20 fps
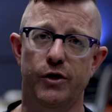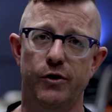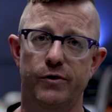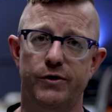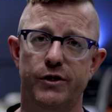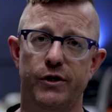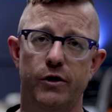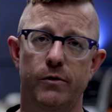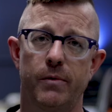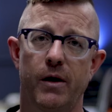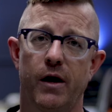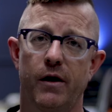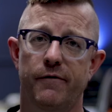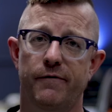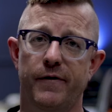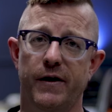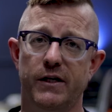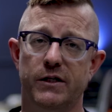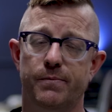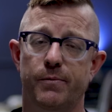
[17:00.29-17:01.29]
YouTube,
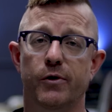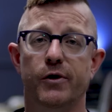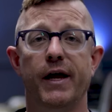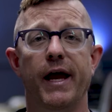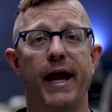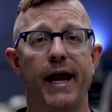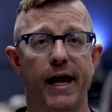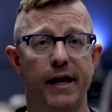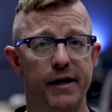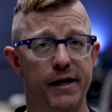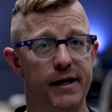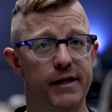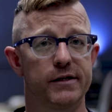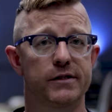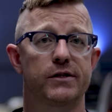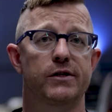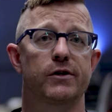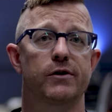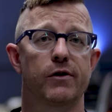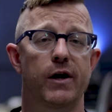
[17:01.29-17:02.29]
Facebook, and
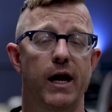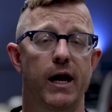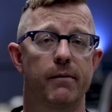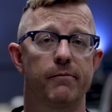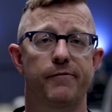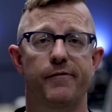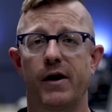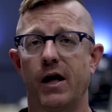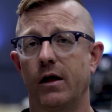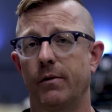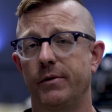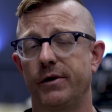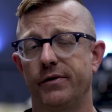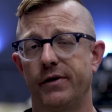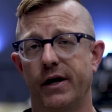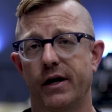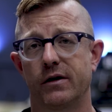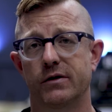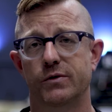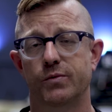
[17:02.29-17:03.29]
Instagram. Follow me
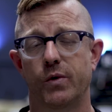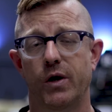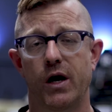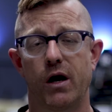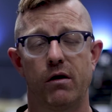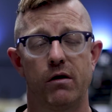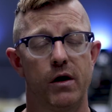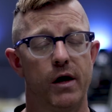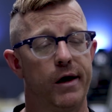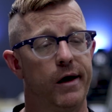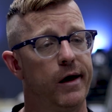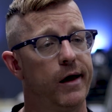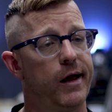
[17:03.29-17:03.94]
there as well.